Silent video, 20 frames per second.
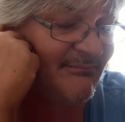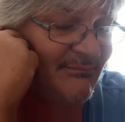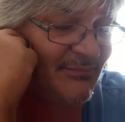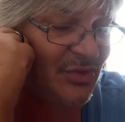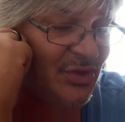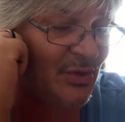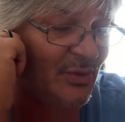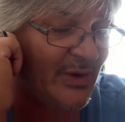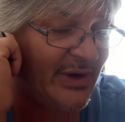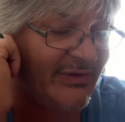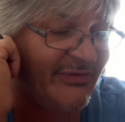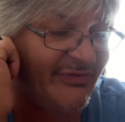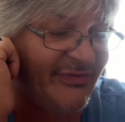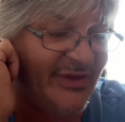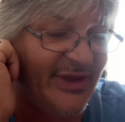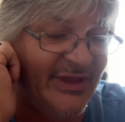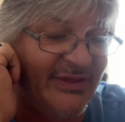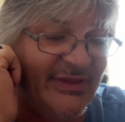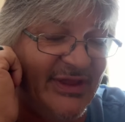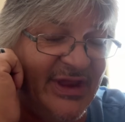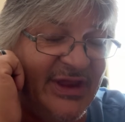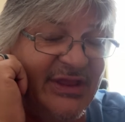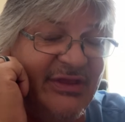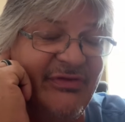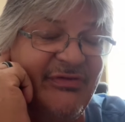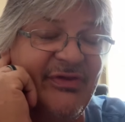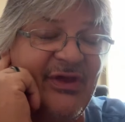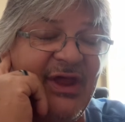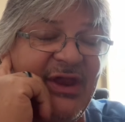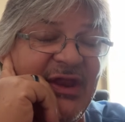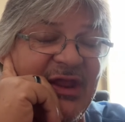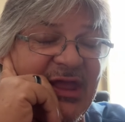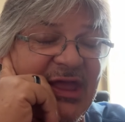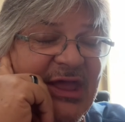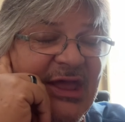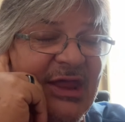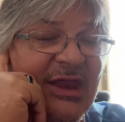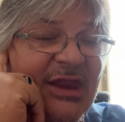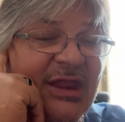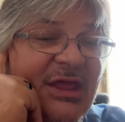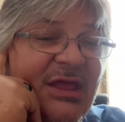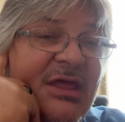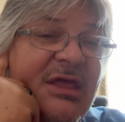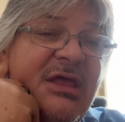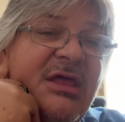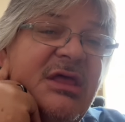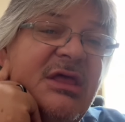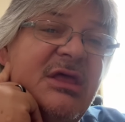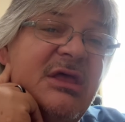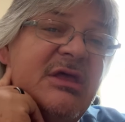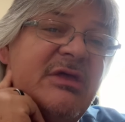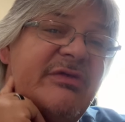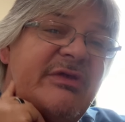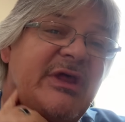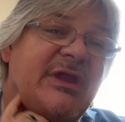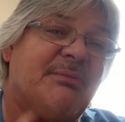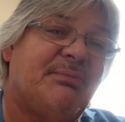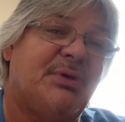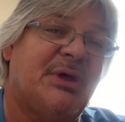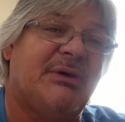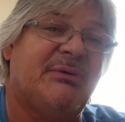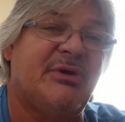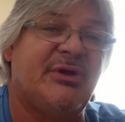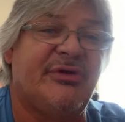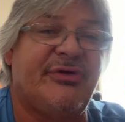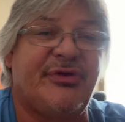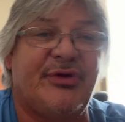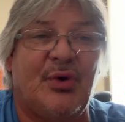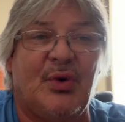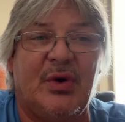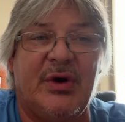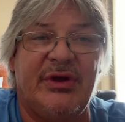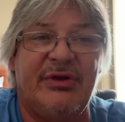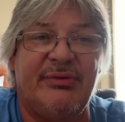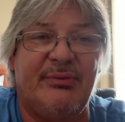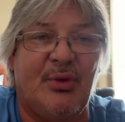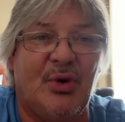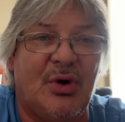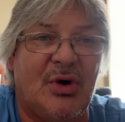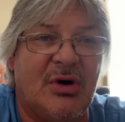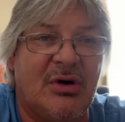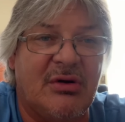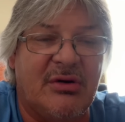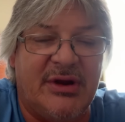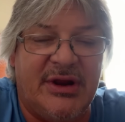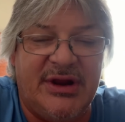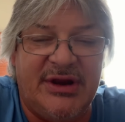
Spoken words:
The wife said that he's starting to get, starting to play with his toys more,